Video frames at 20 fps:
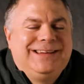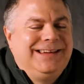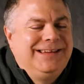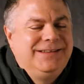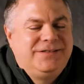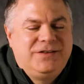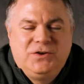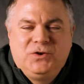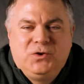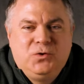
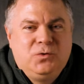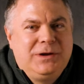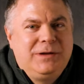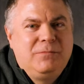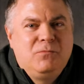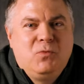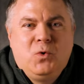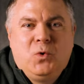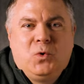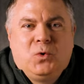isn't doing
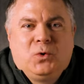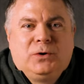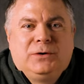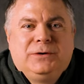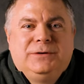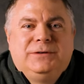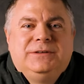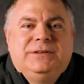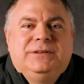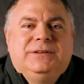more,
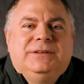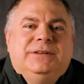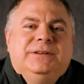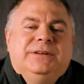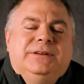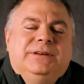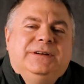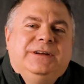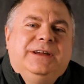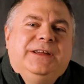
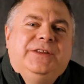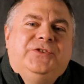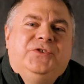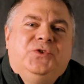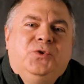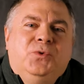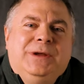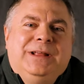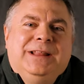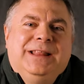it's
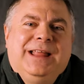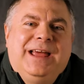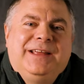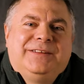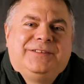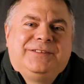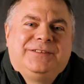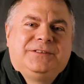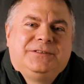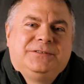doing
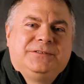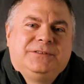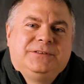less.